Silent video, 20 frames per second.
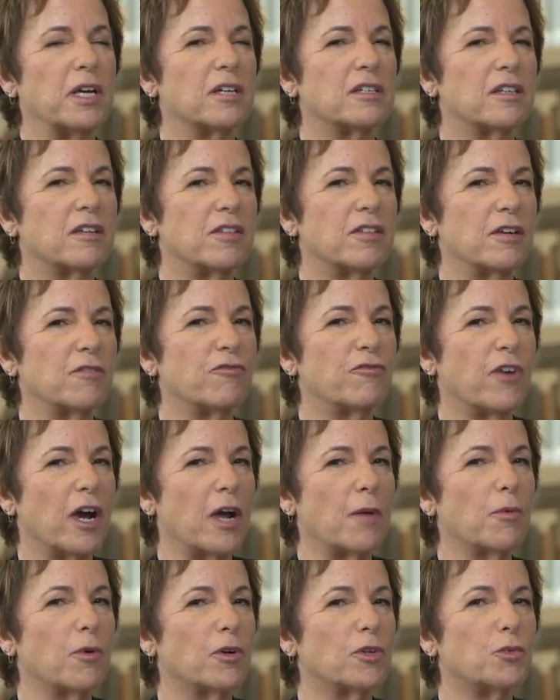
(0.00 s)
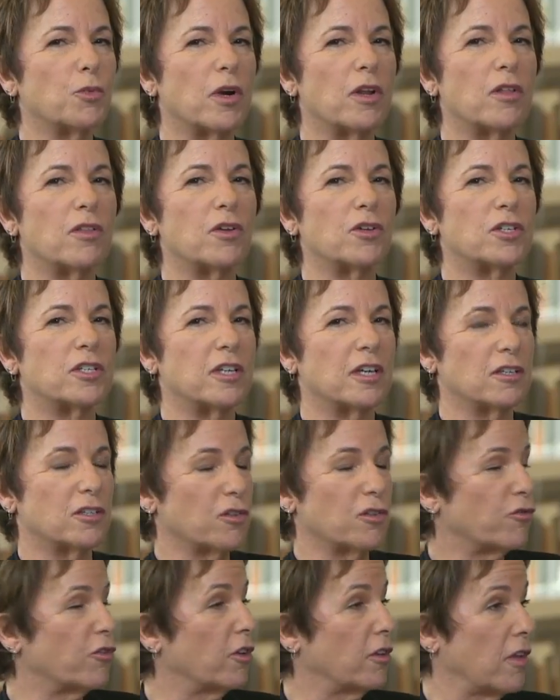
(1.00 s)
because I think fiber is one of those things
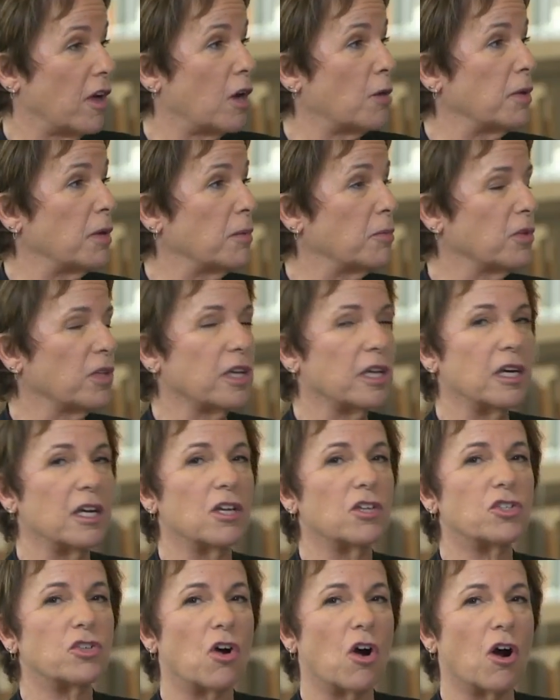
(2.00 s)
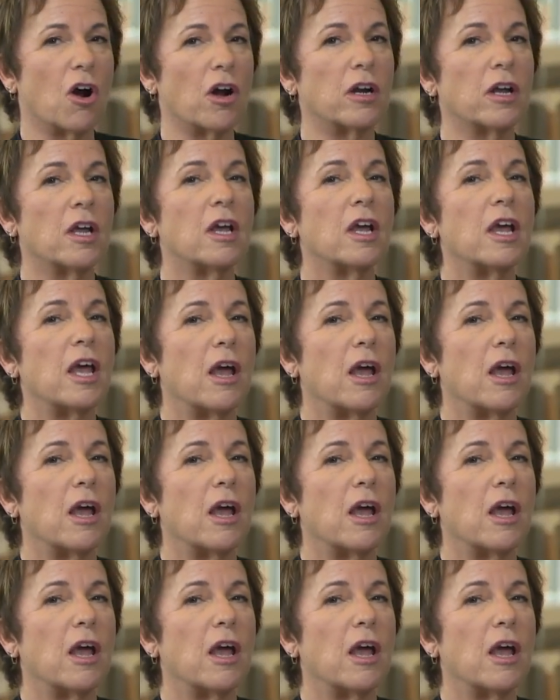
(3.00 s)
that for a lot of people it is hard,